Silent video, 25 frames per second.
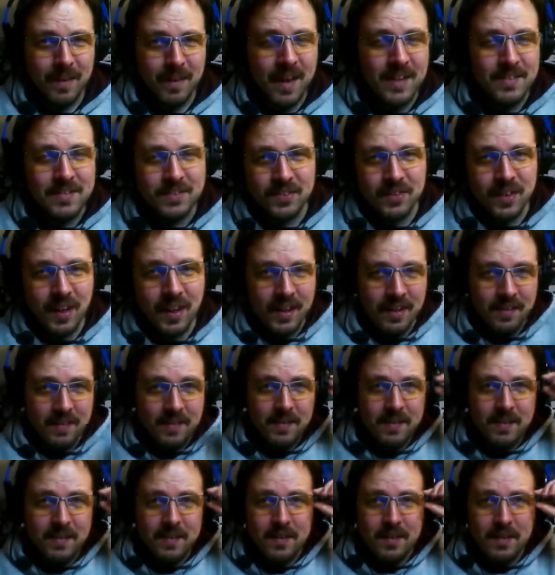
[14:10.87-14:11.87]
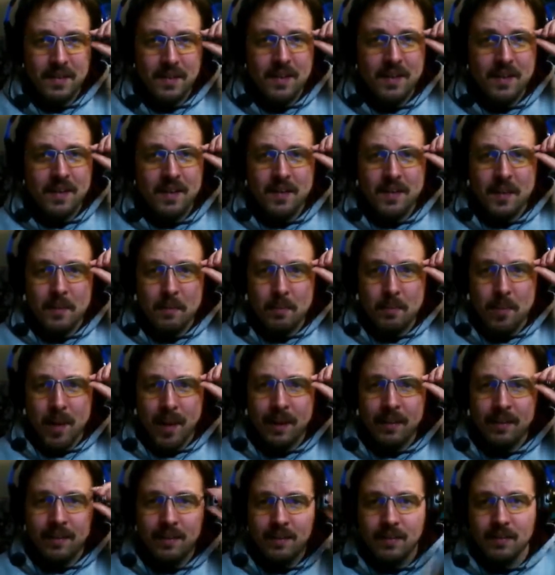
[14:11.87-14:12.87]
That's kind of the
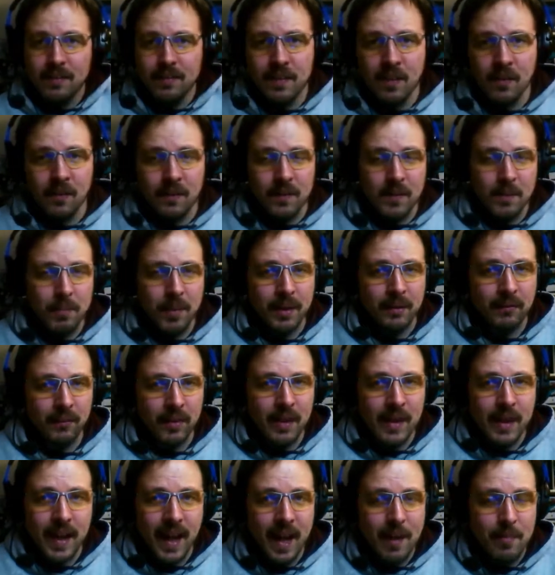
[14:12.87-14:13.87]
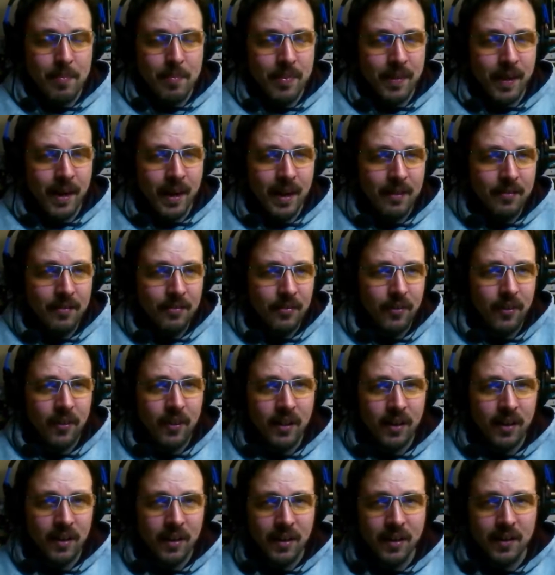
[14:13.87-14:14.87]
big recap there
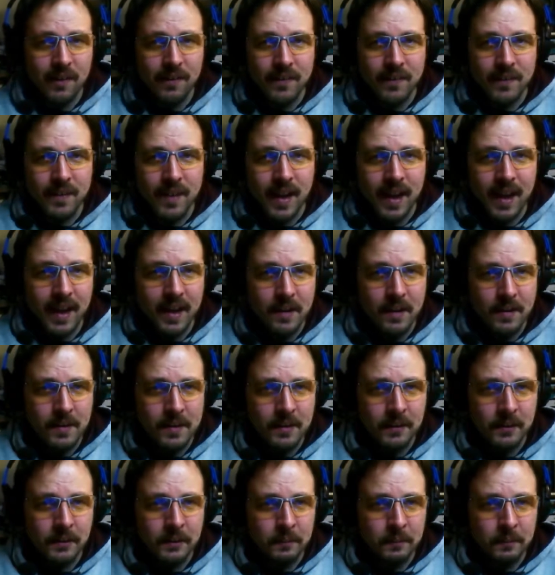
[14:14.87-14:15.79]
for the day.